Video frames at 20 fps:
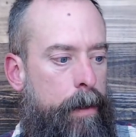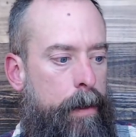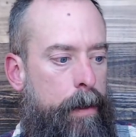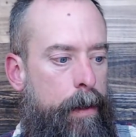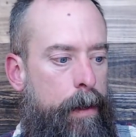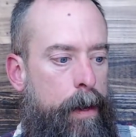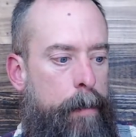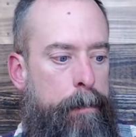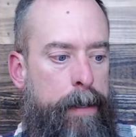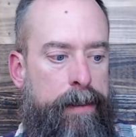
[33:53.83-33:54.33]

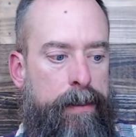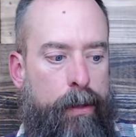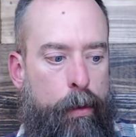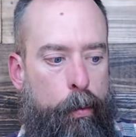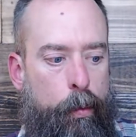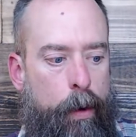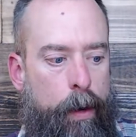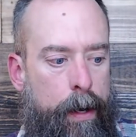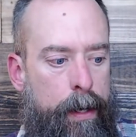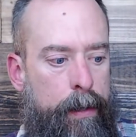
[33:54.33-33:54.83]
But the
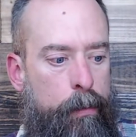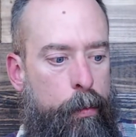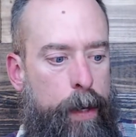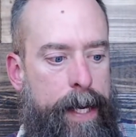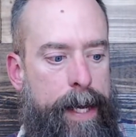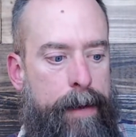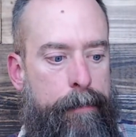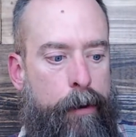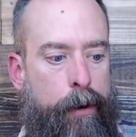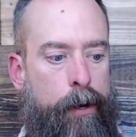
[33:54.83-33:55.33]
one we
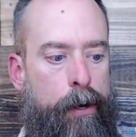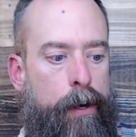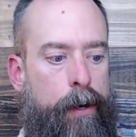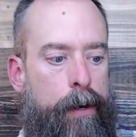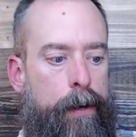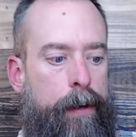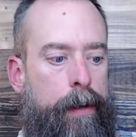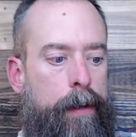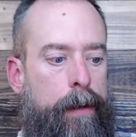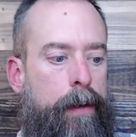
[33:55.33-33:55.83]
have
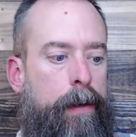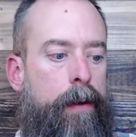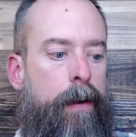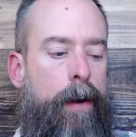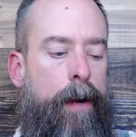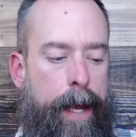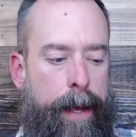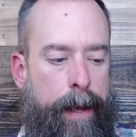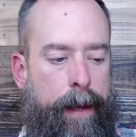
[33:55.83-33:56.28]
heard, or